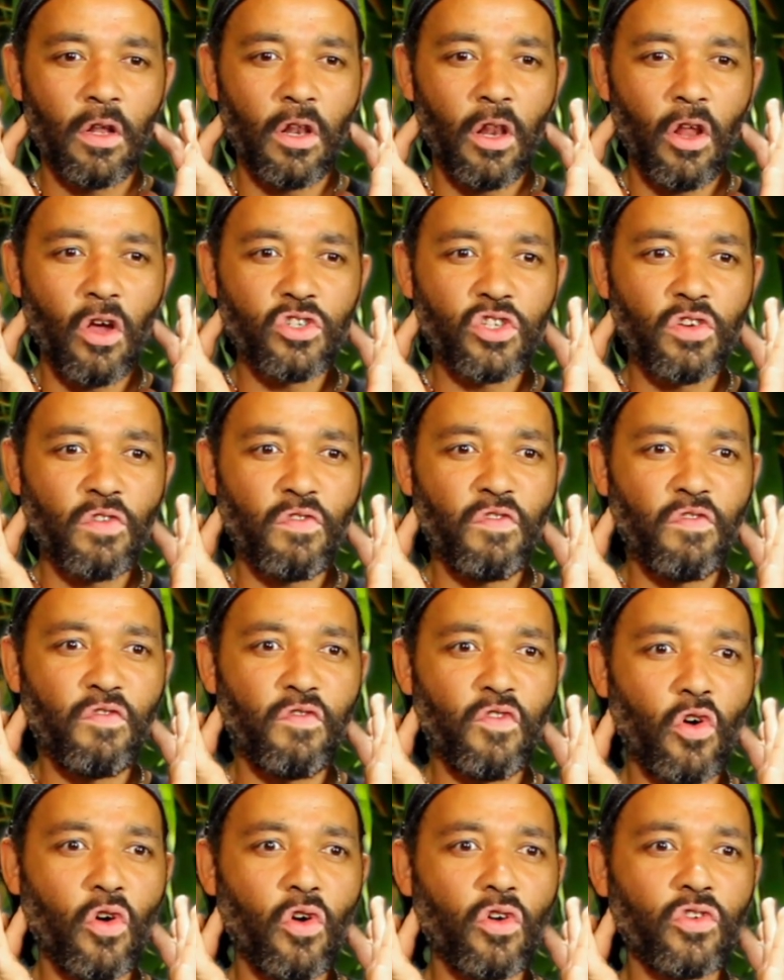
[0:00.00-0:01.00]
lots of
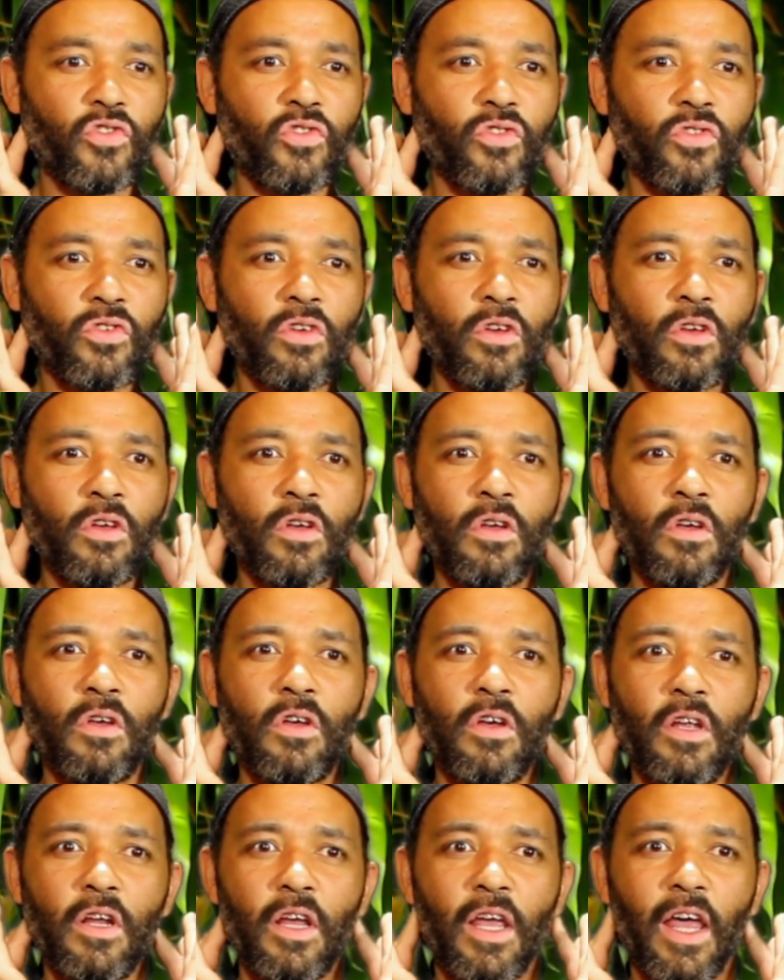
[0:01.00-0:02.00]
force,
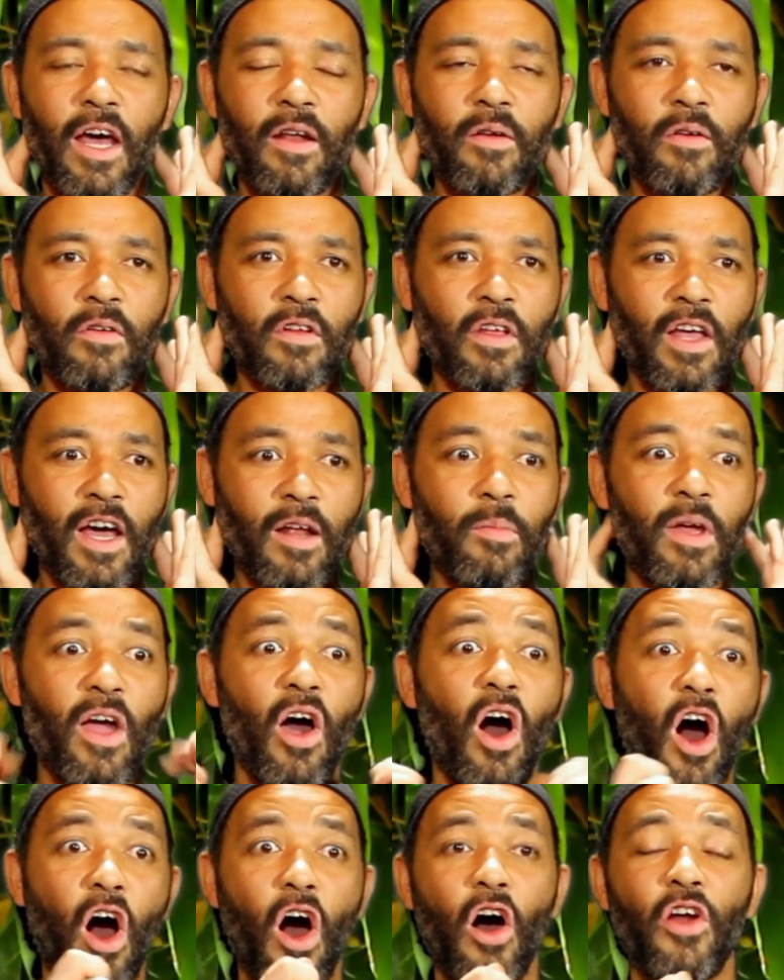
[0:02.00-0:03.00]
and it can be
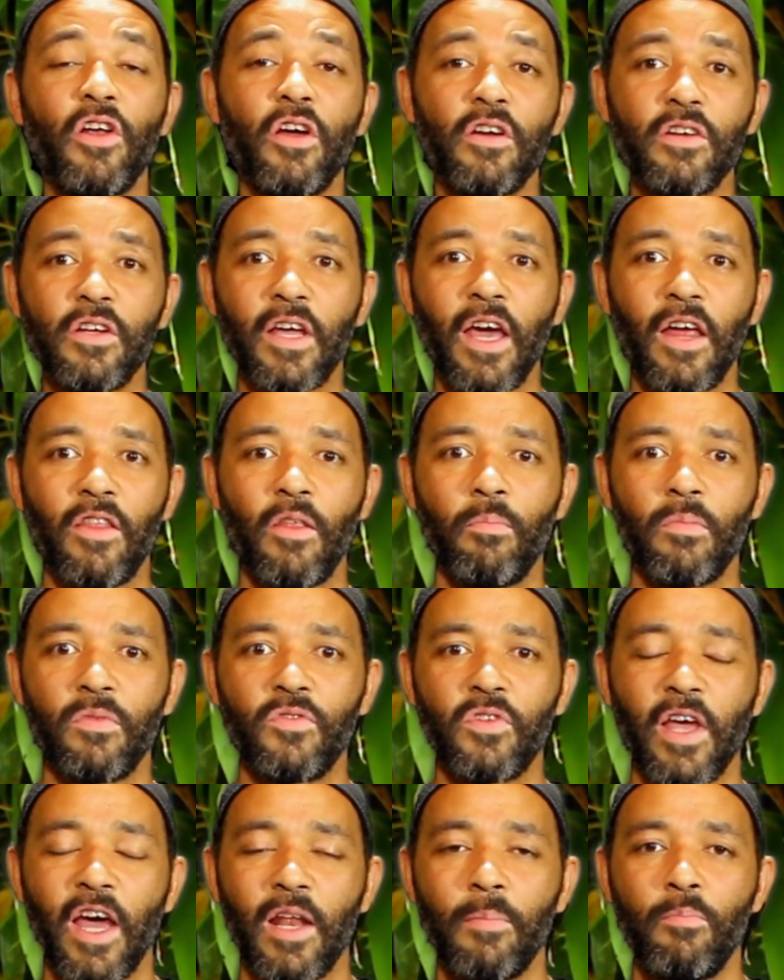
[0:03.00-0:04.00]
hard to get them
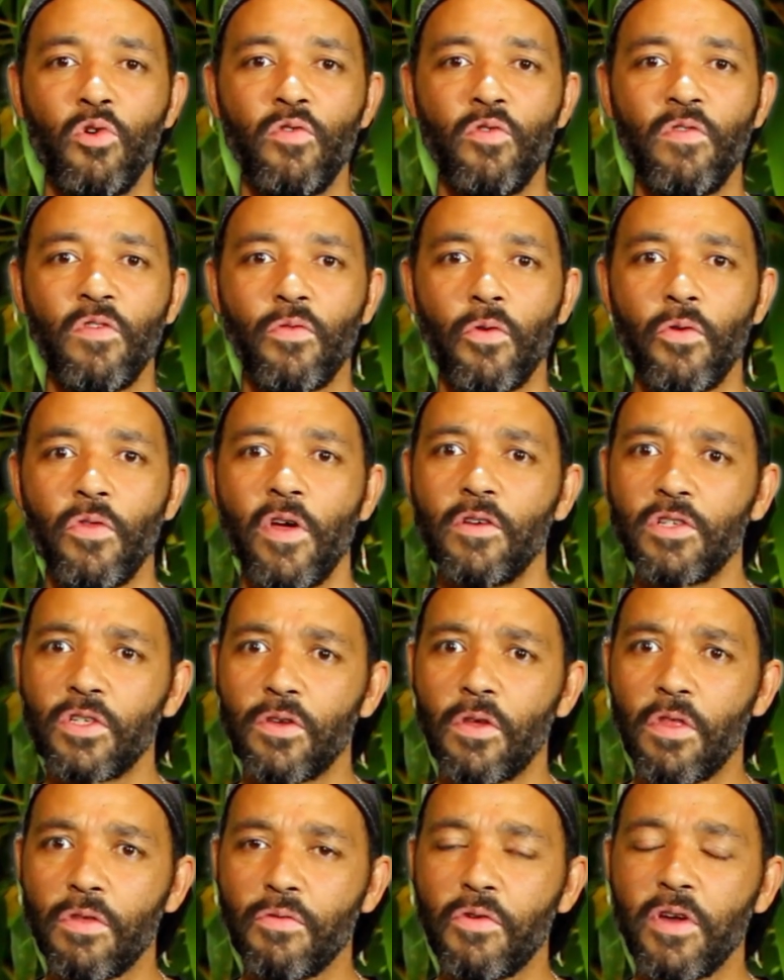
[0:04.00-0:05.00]
moving through there. So
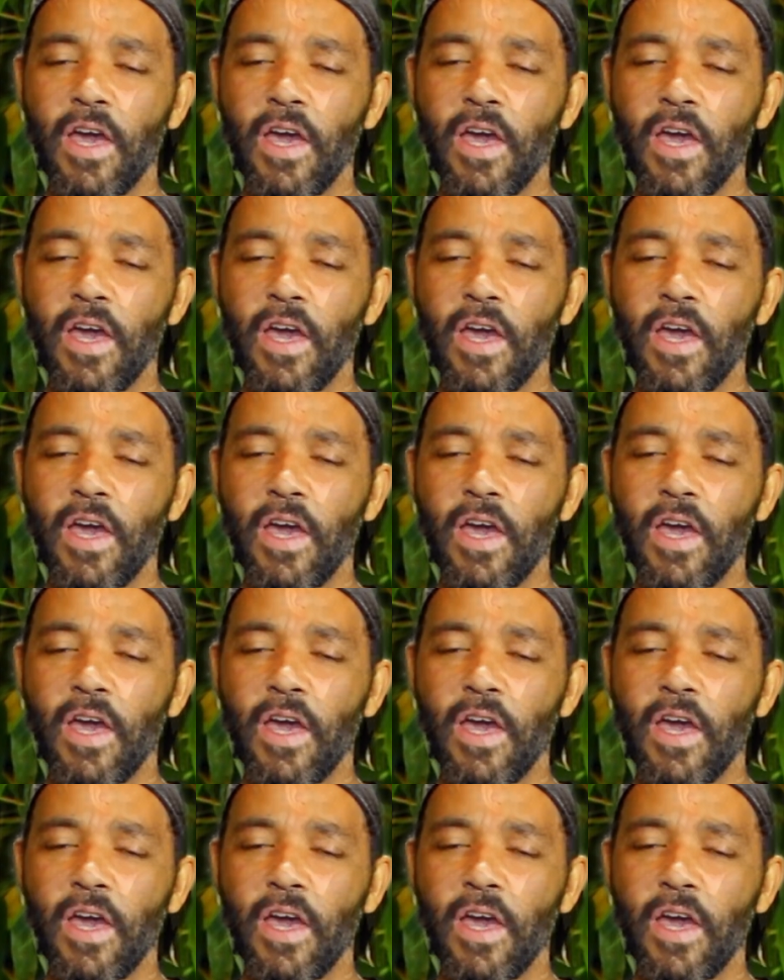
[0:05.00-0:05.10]
there are three